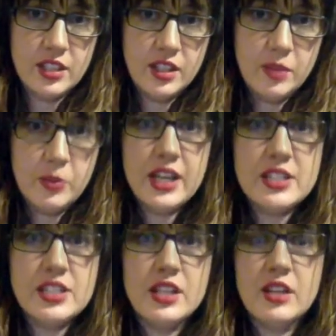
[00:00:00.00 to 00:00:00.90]

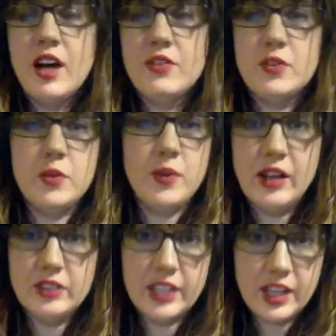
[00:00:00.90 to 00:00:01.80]
because they're not from
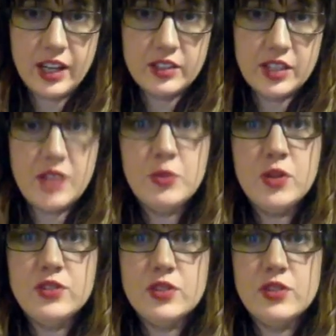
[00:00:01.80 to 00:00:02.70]
around there. They
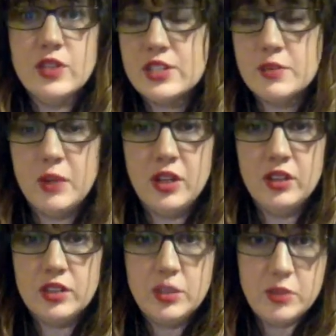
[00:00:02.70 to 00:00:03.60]
moved to a
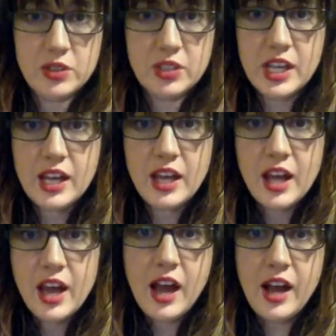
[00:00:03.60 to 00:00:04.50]
small community,
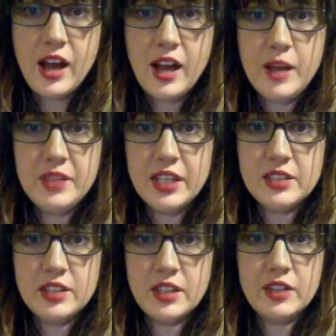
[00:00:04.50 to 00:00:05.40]
and
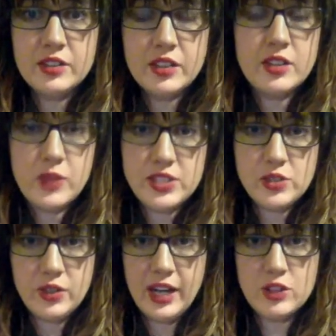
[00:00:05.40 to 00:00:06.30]
they're the ones
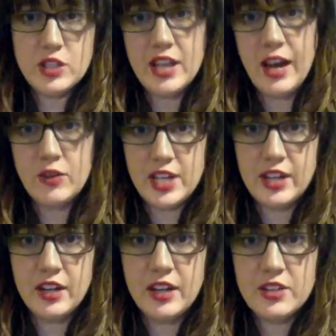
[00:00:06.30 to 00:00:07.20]
who are actually the
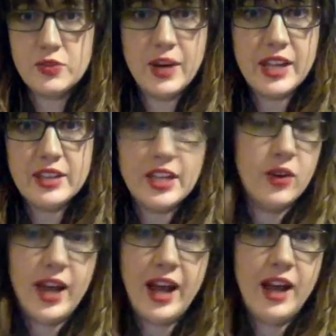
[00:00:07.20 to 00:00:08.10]
outsiders, right? They
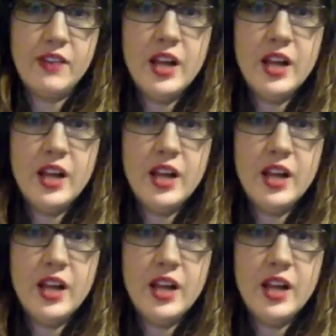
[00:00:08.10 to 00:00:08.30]
don't have